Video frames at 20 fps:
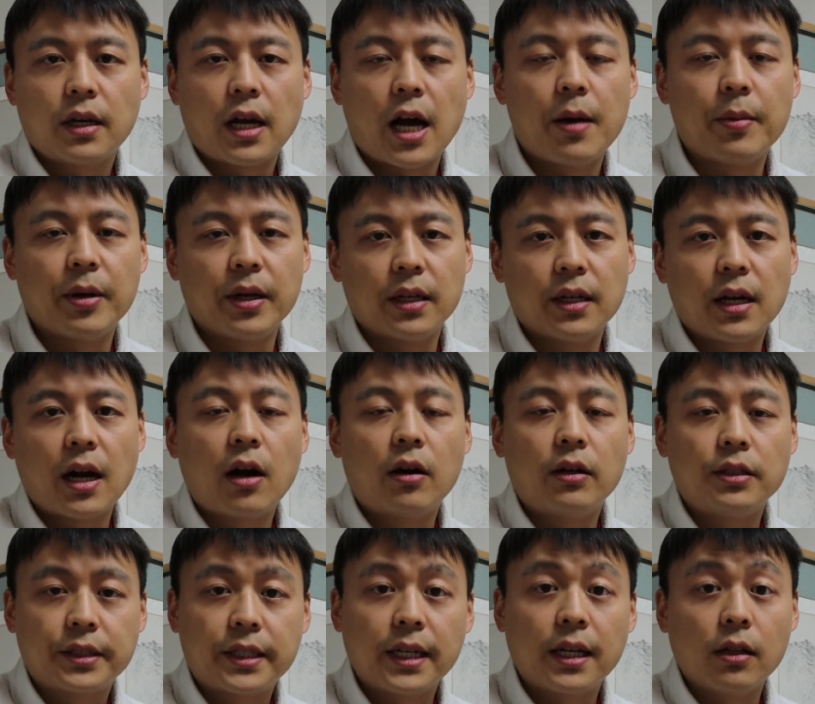I mean,
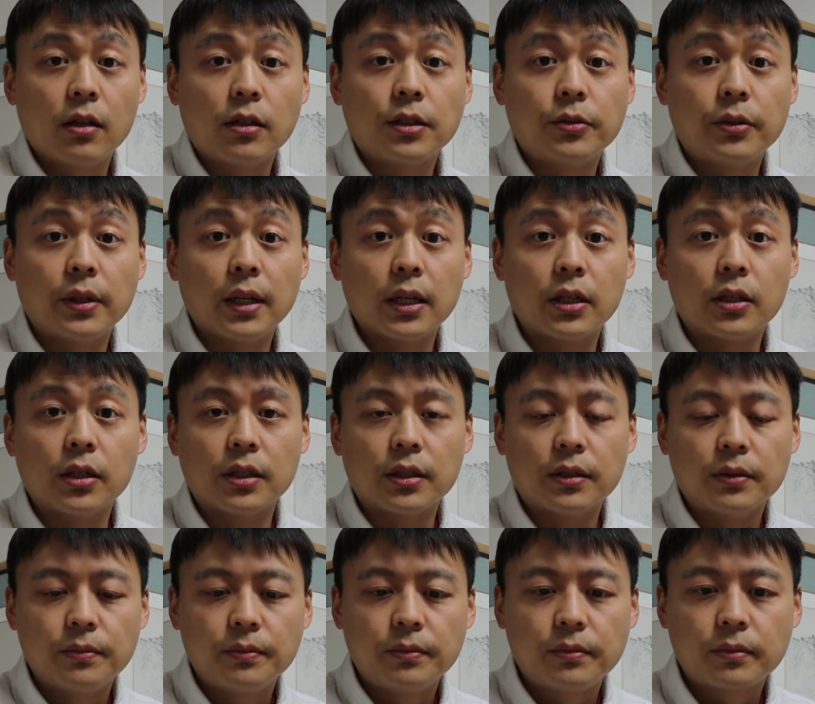our skin looks really good.
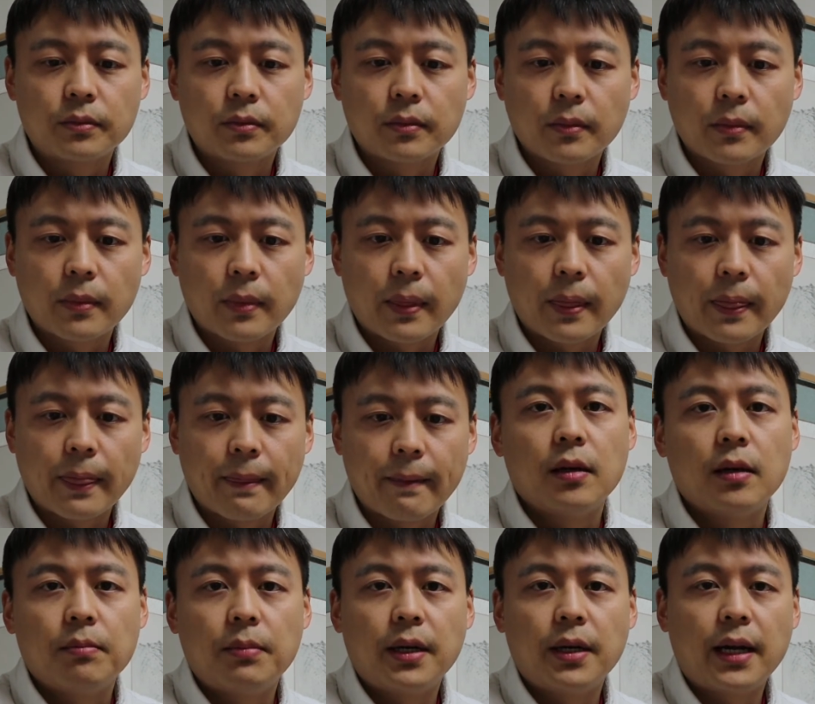
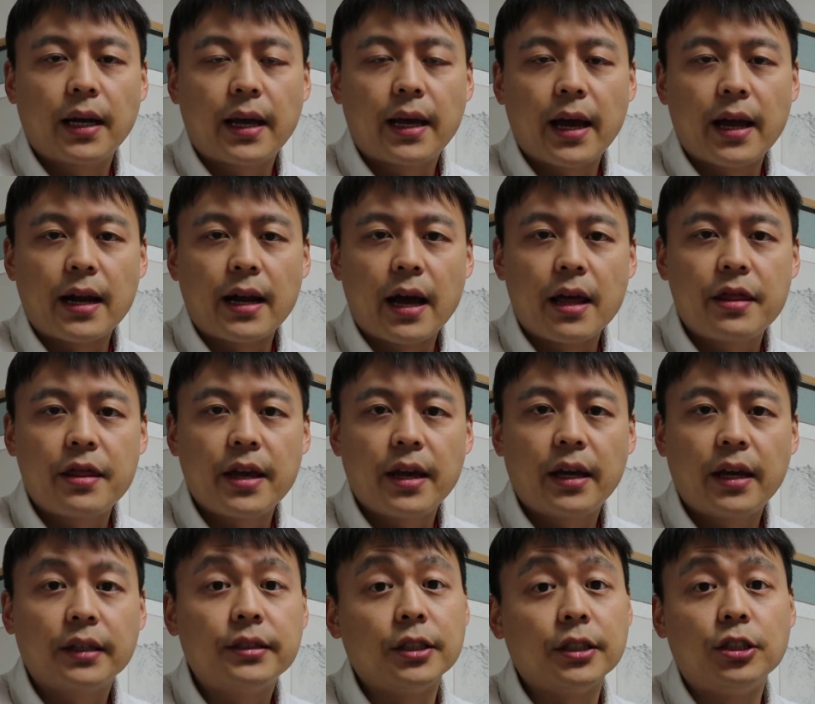But again, I
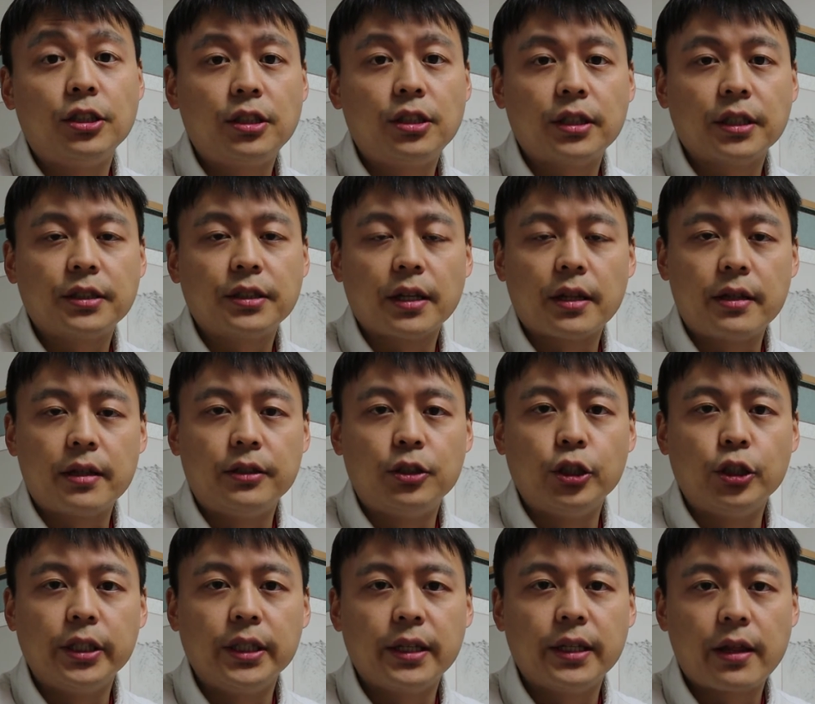think it's a, just a
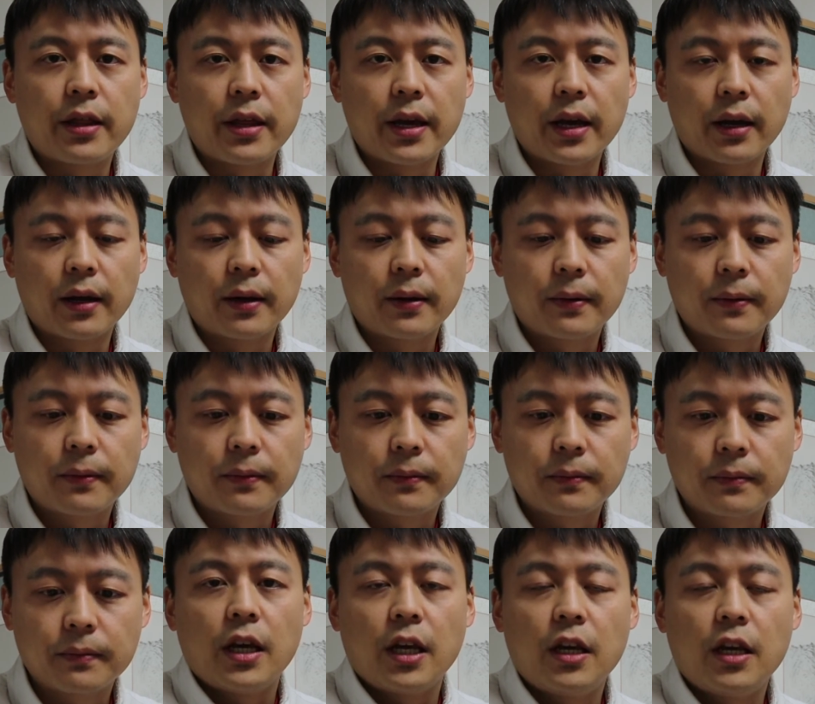gene thing.
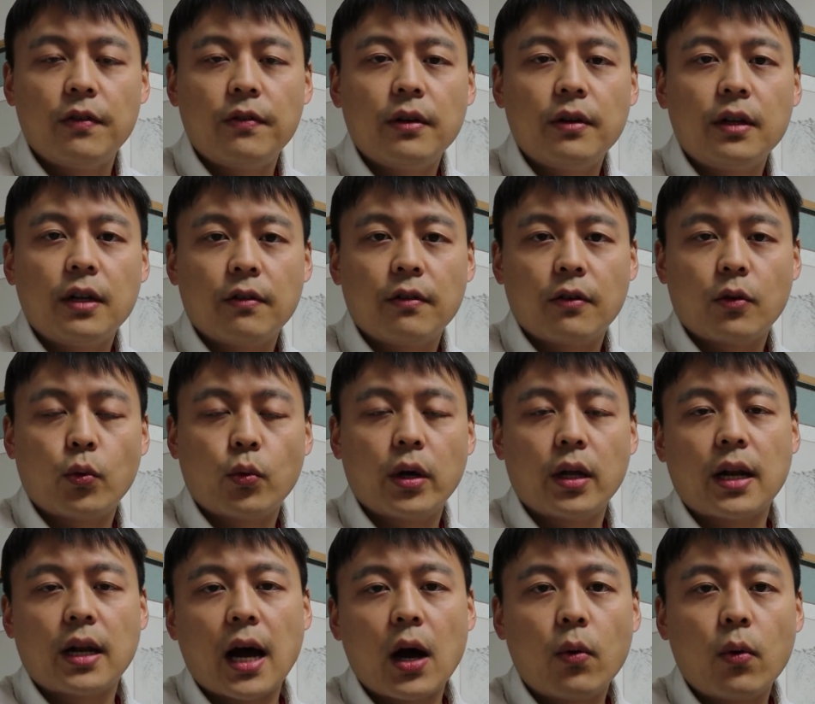Even if
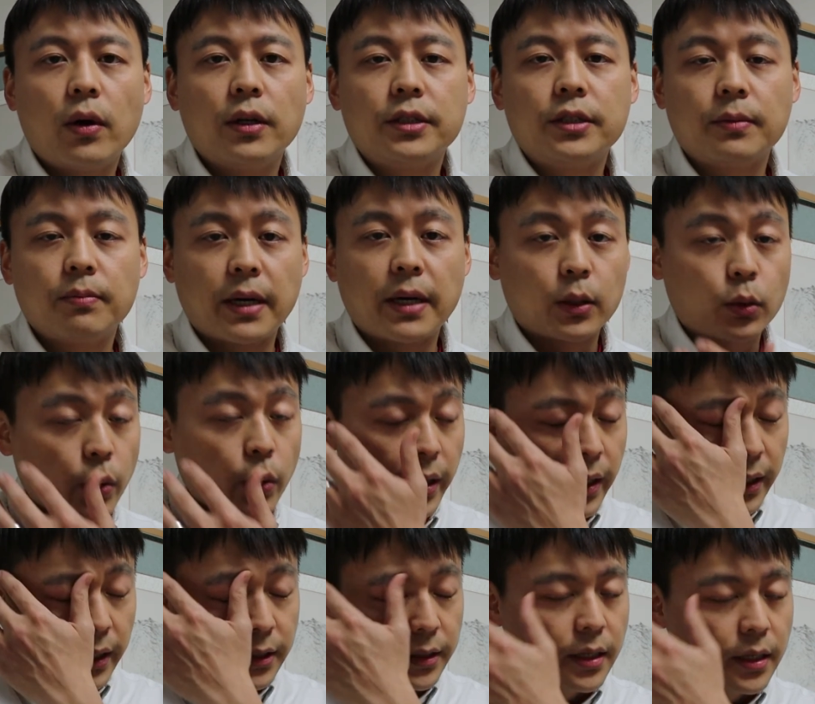when I was in my
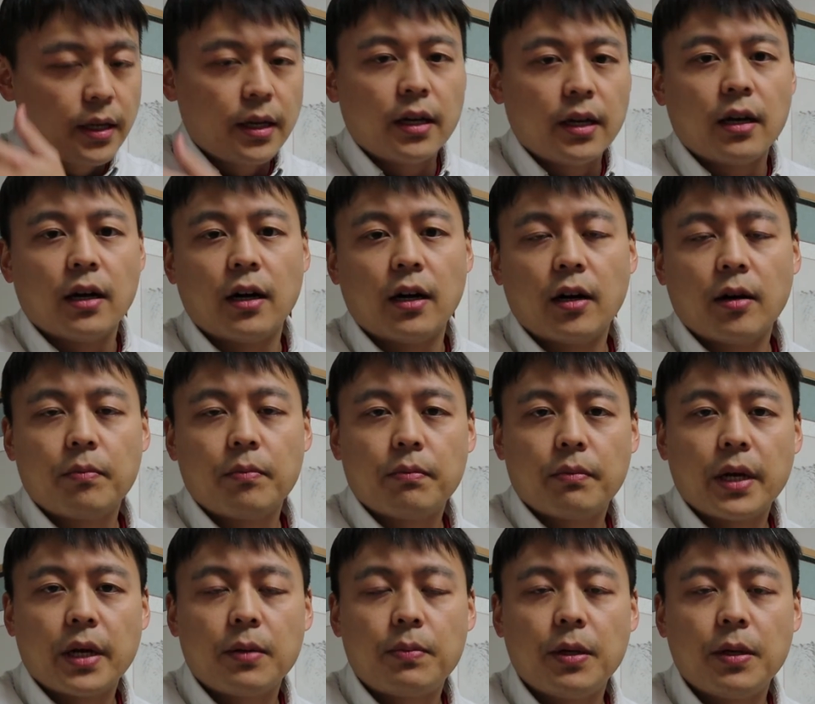20s, uh,
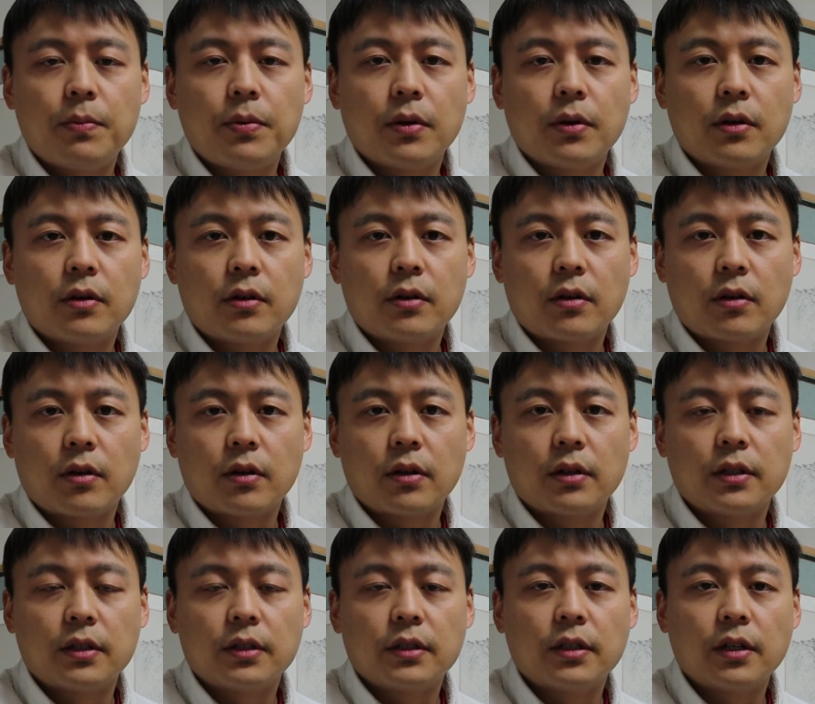many people
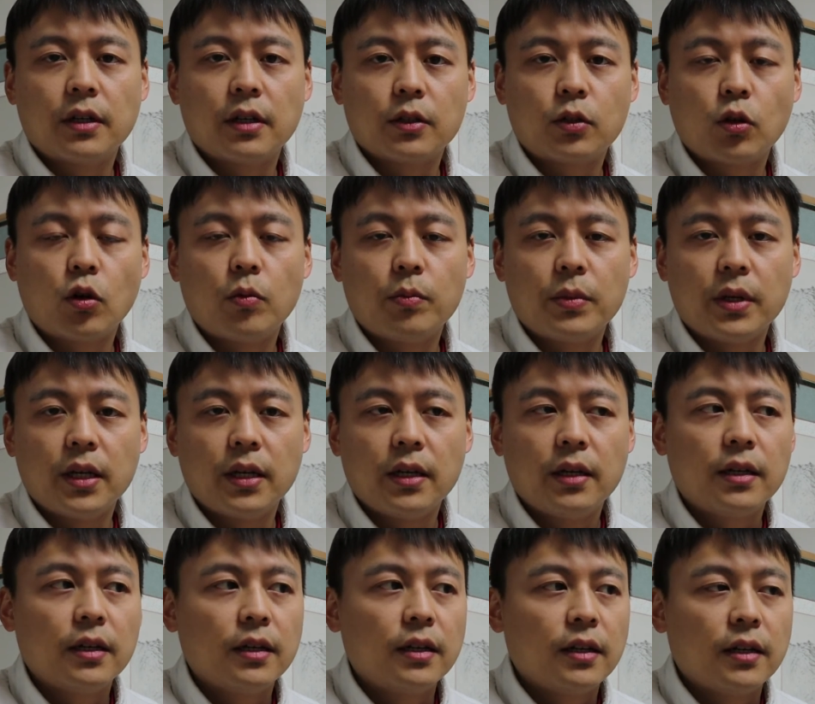uh, told me
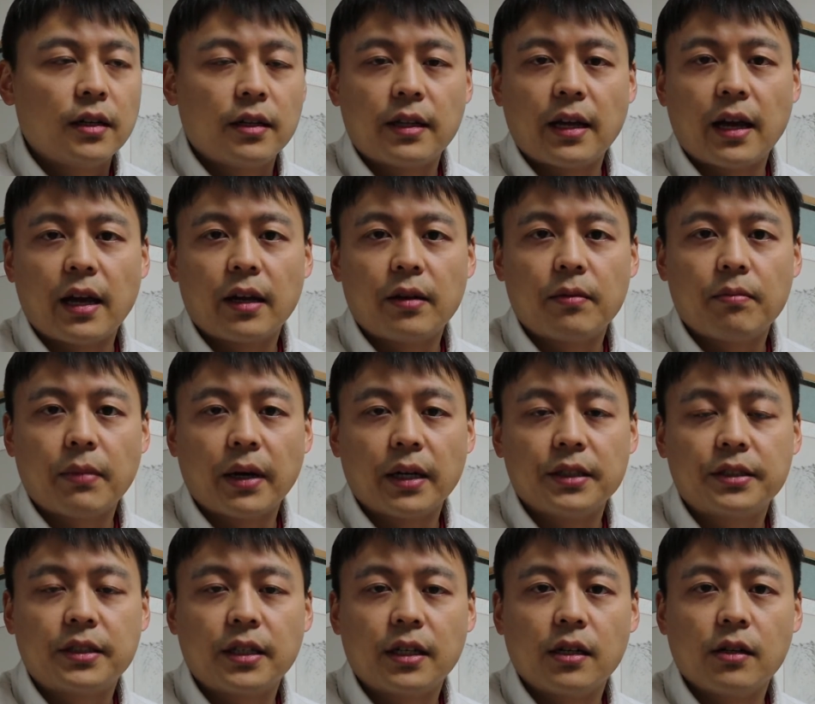that my
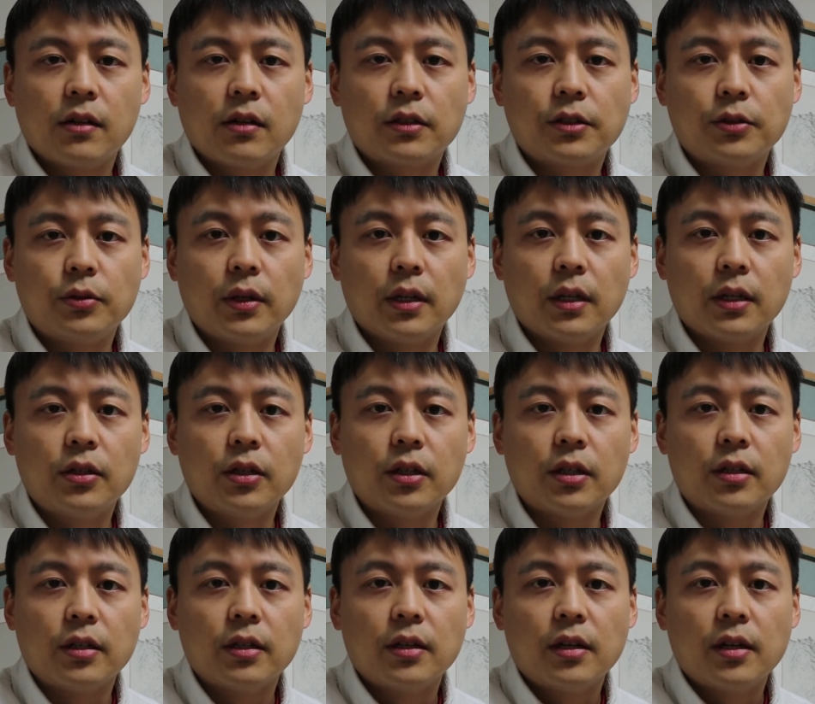skin looks really
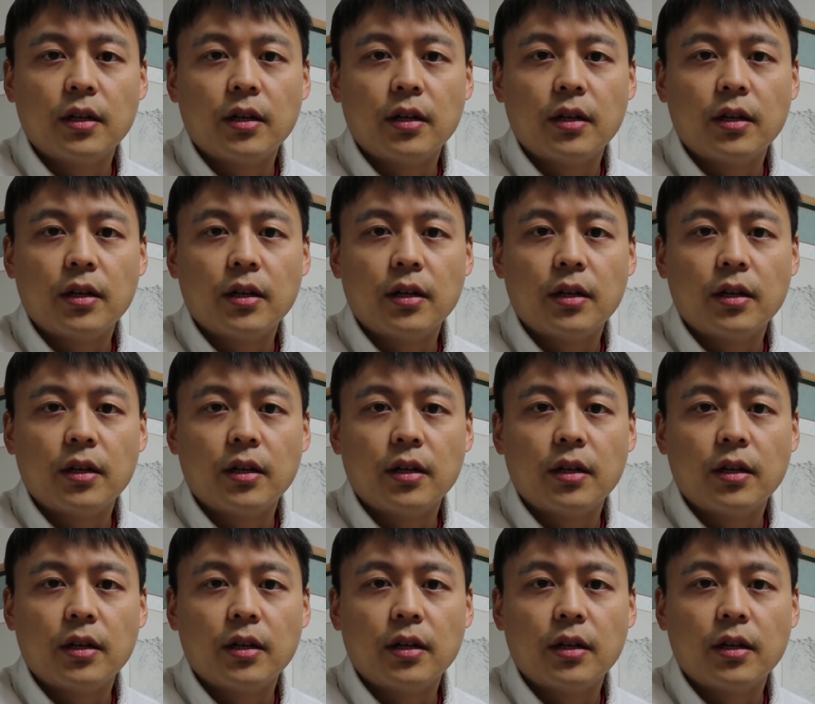good.